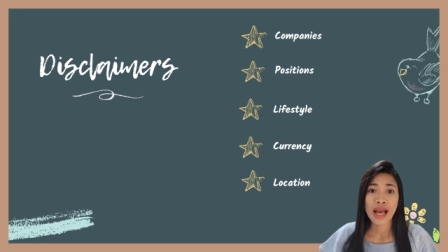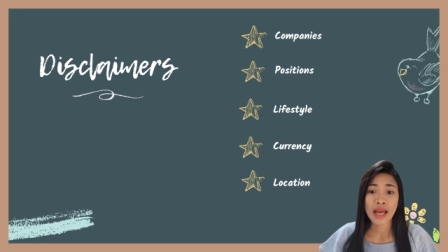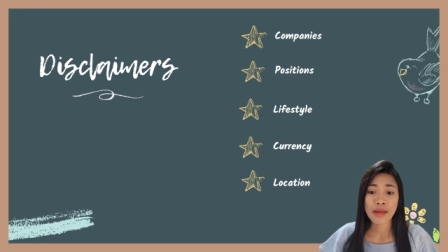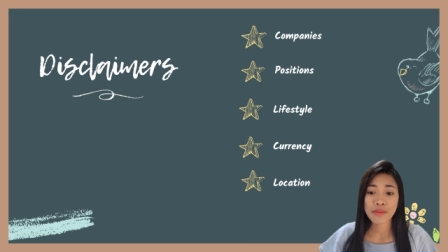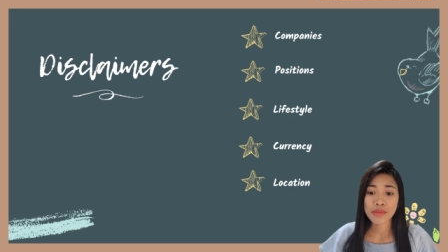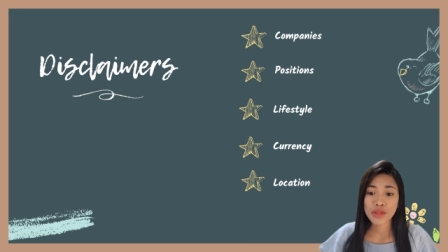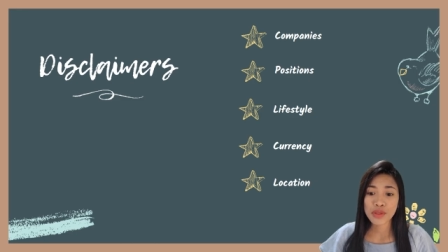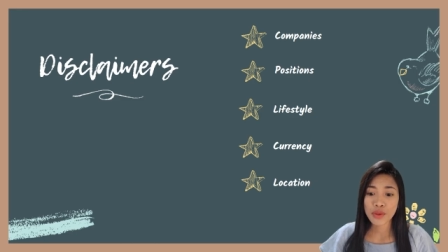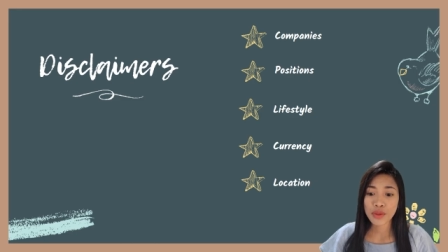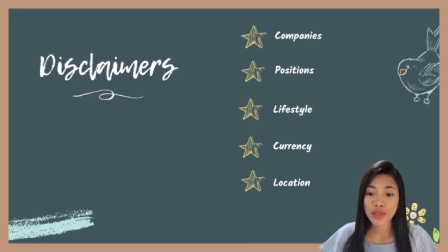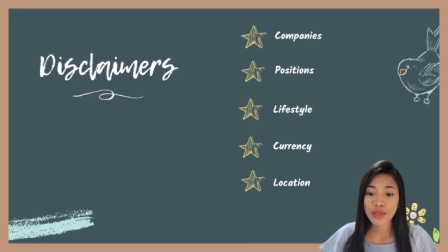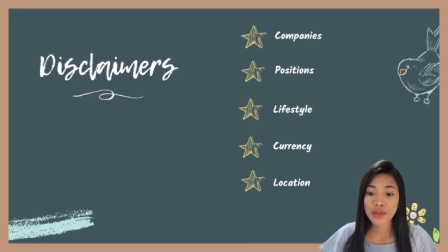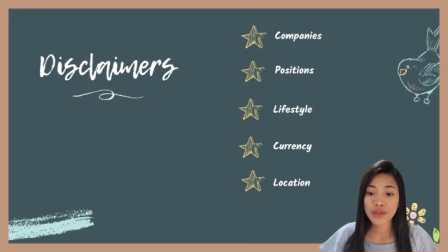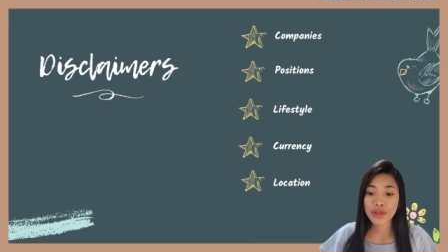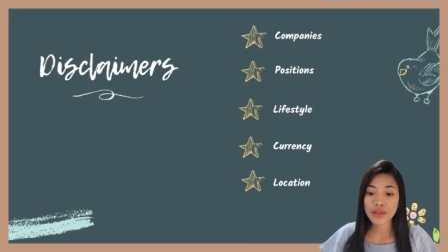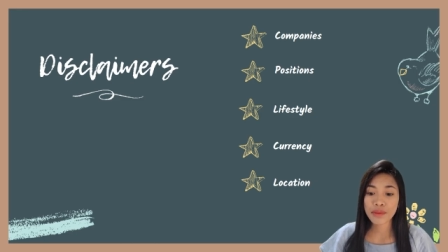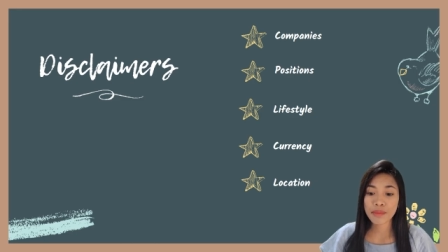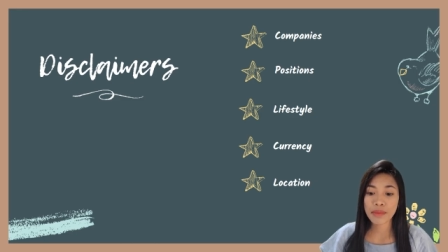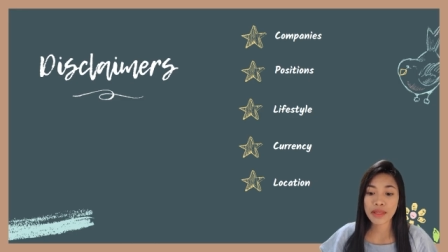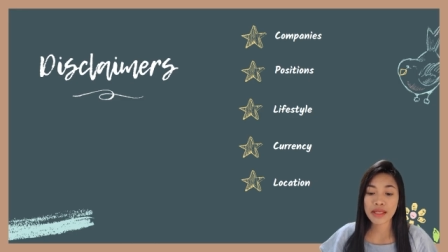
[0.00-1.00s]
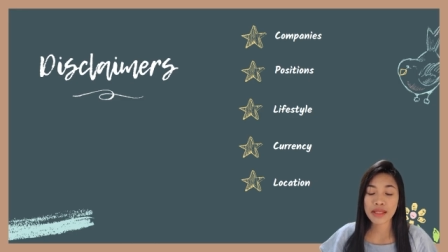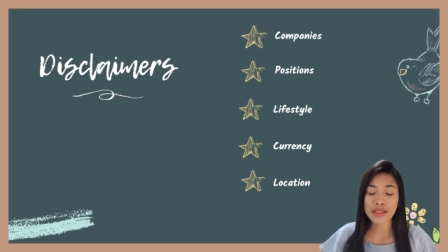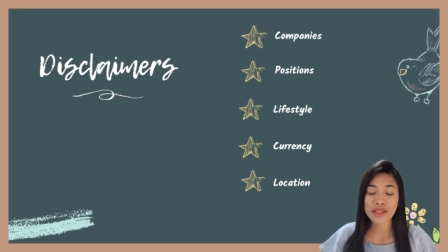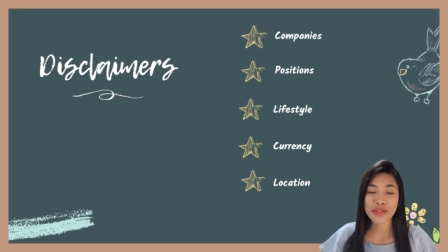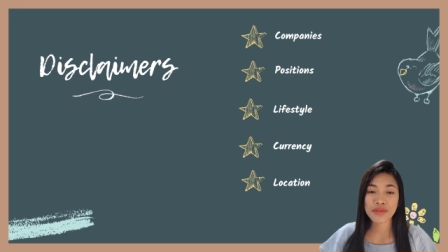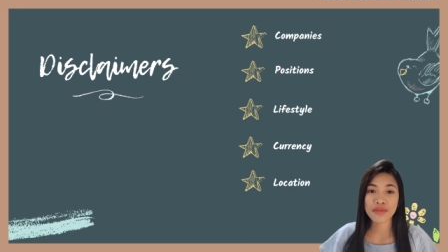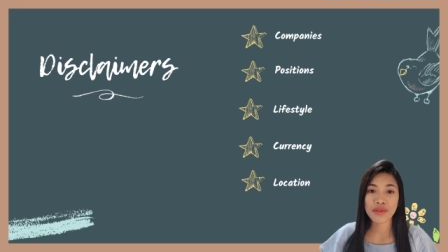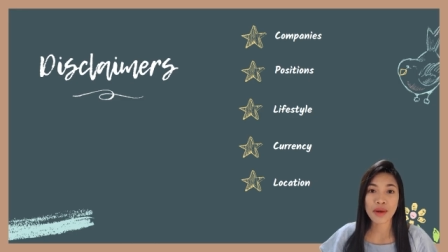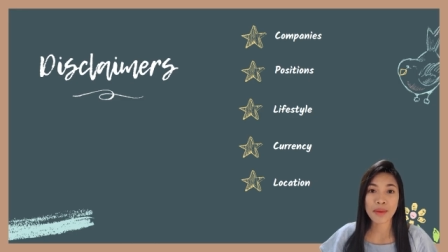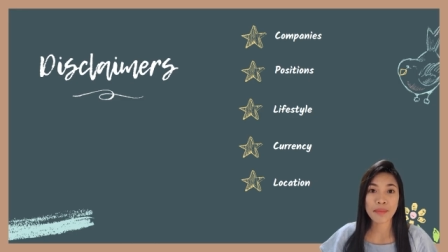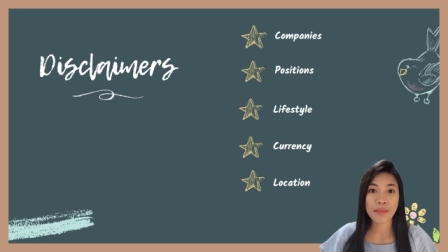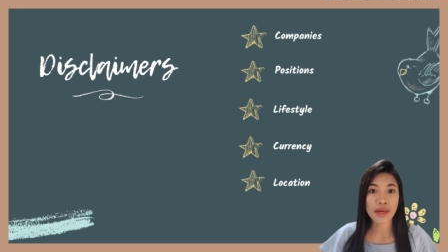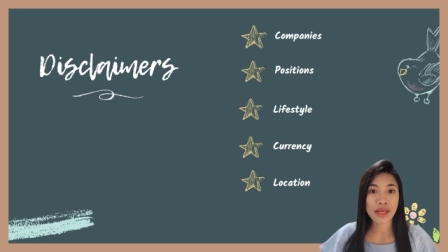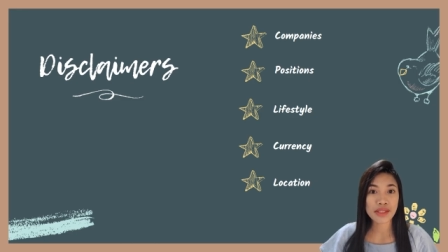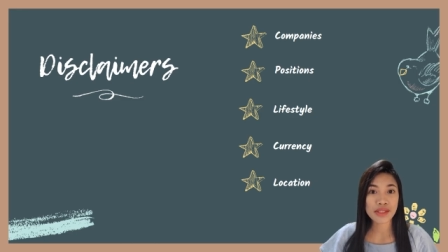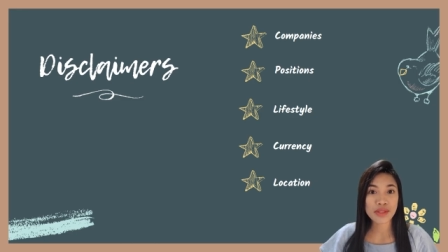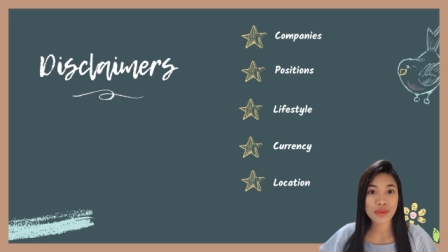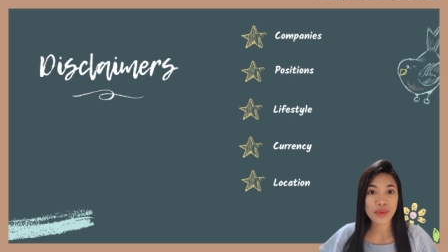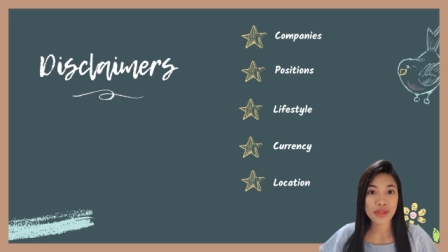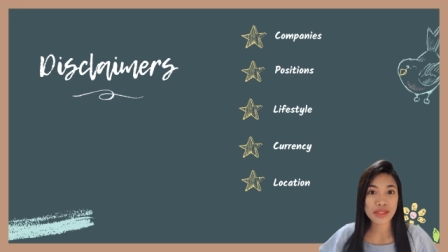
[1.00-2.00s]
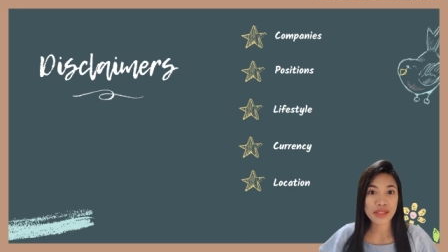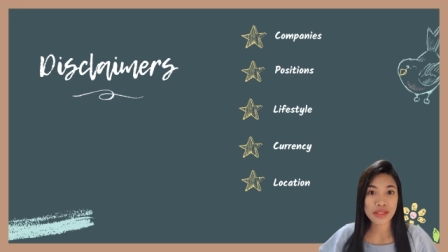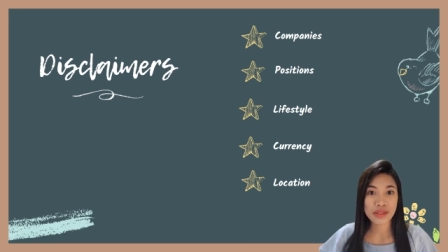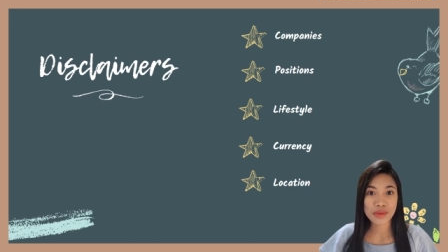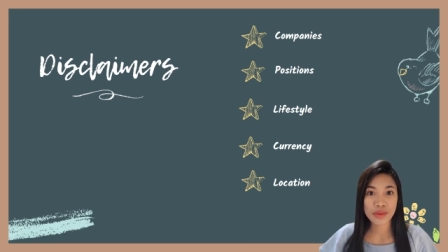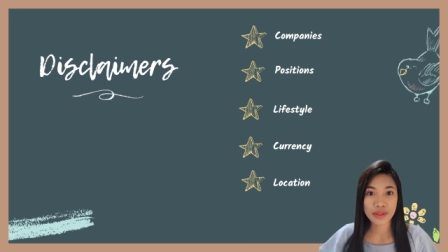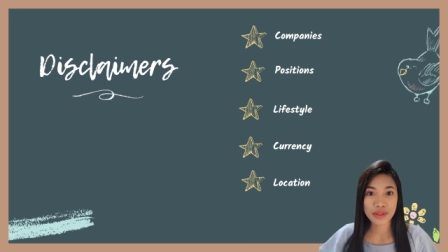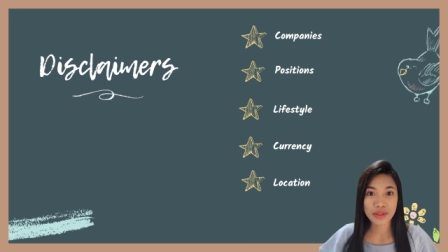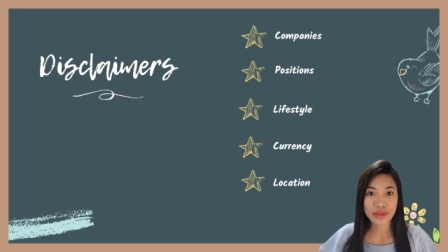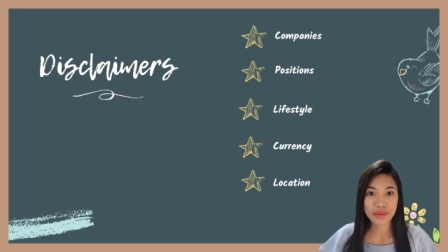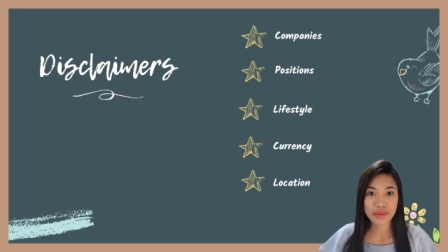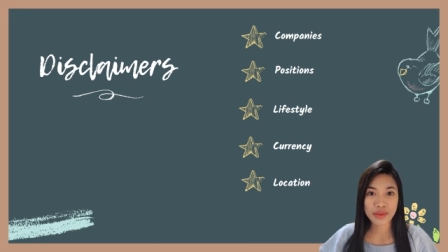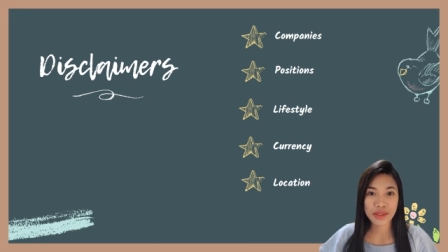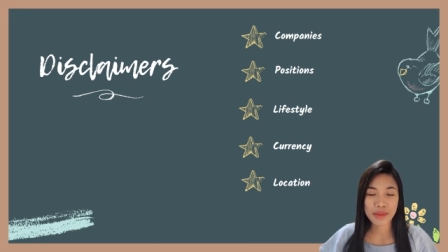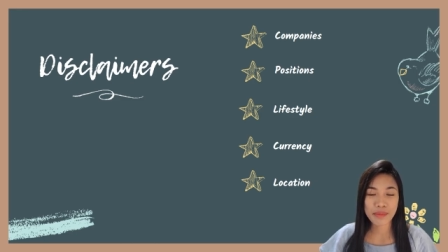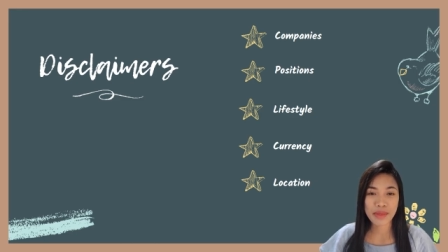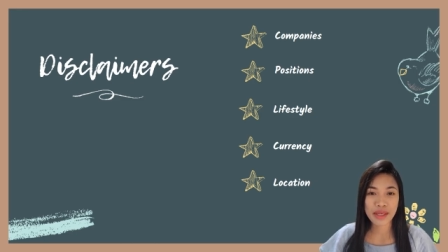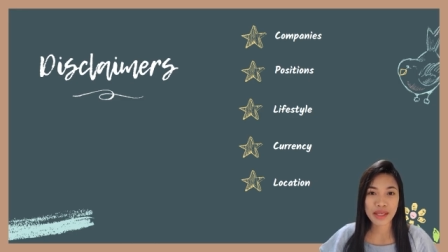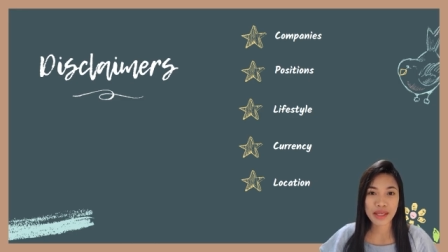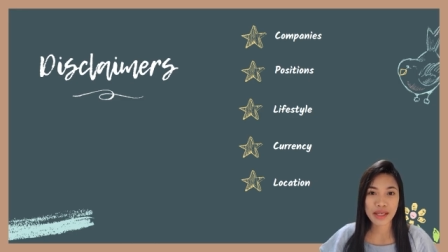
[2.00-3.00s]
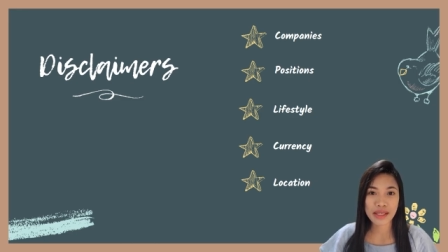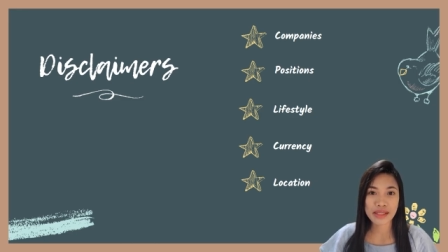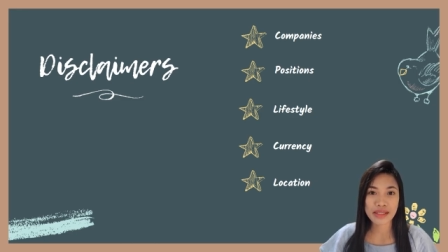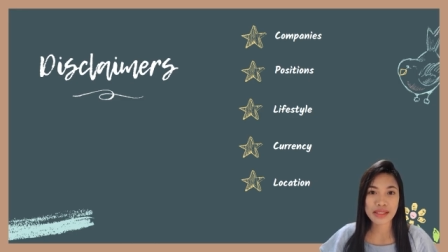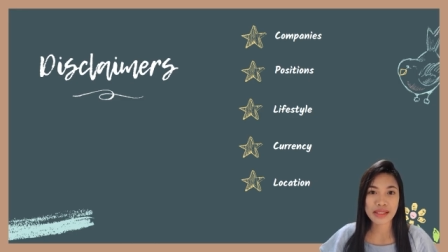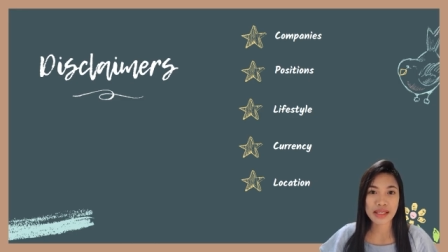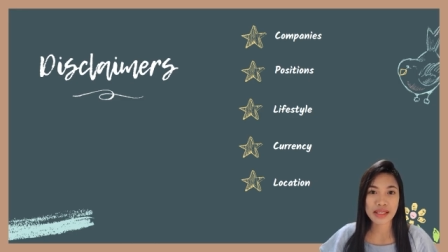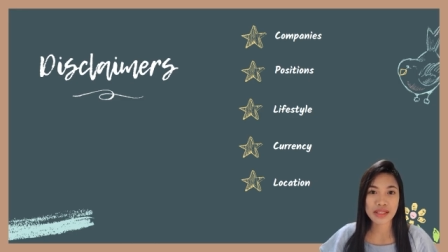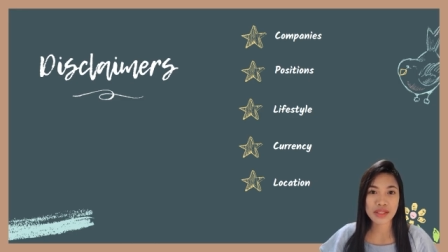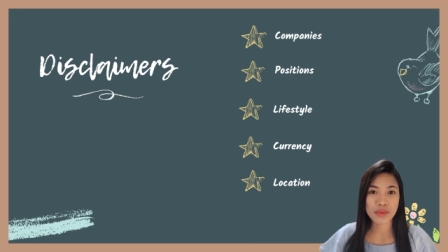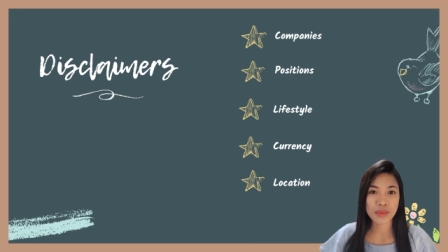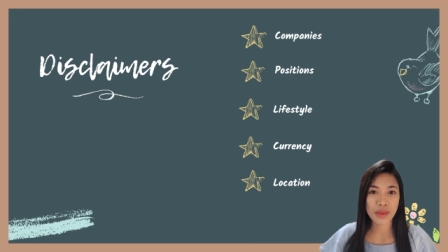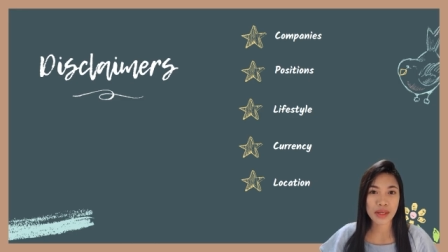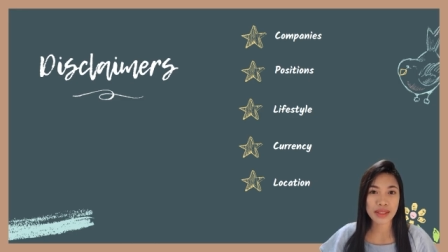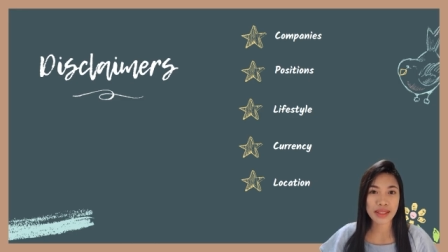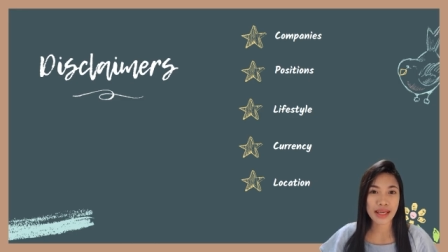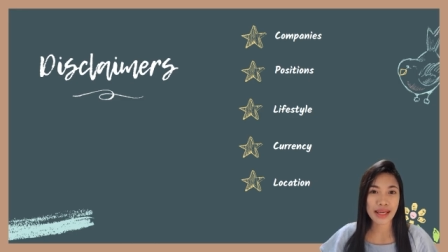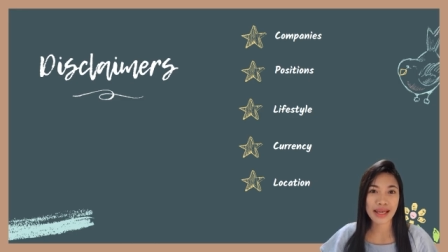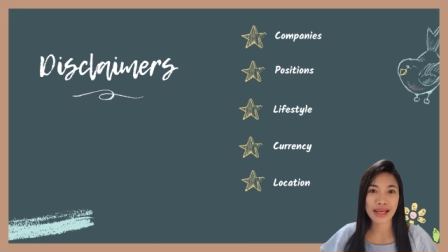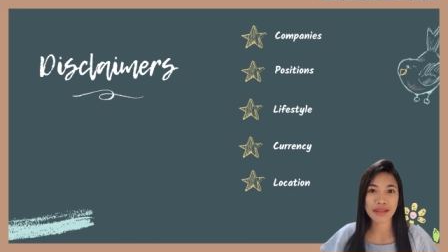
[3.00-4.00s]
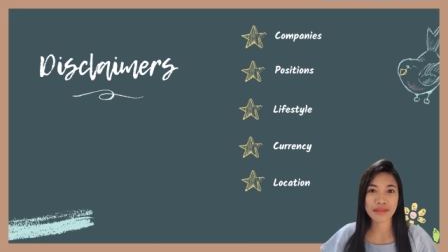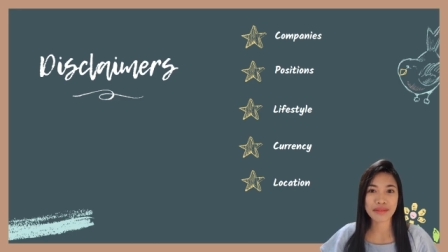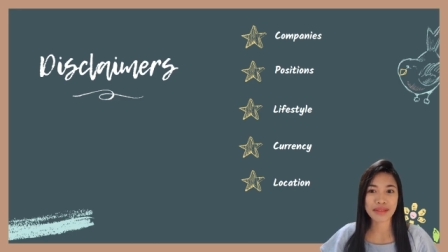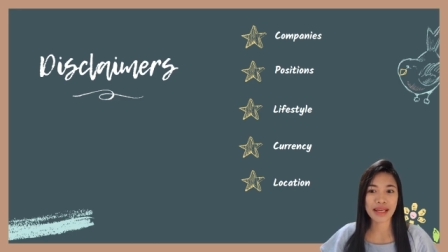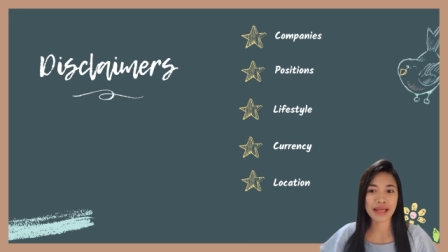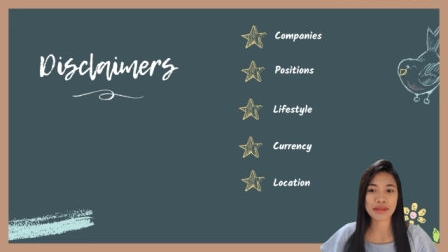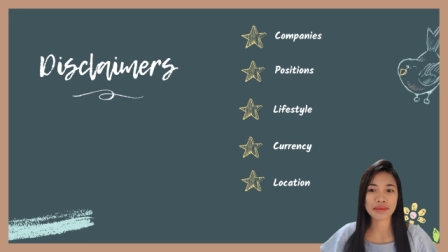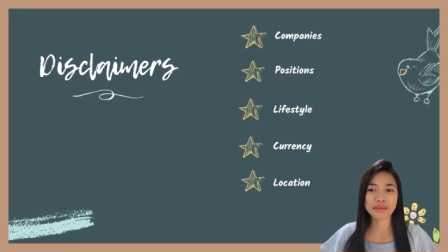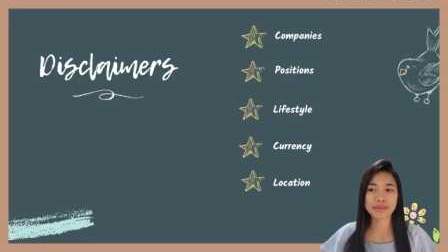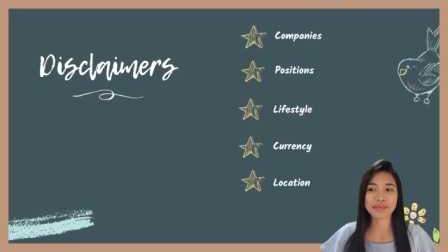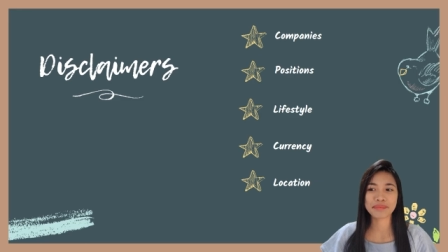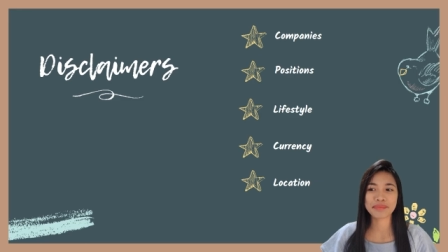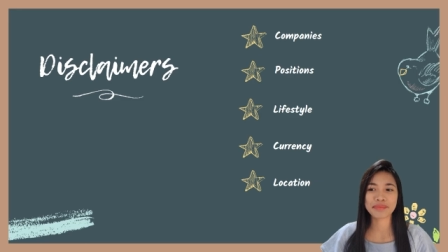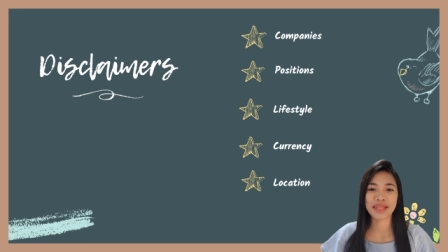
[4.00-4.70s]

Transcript: I'm showing you the bills from May twenty twenty-three because that's what I have now,